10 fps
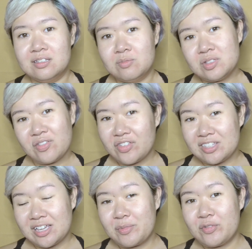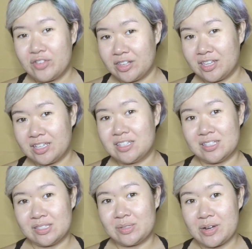most of the time I feel like it
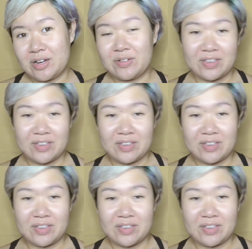does work.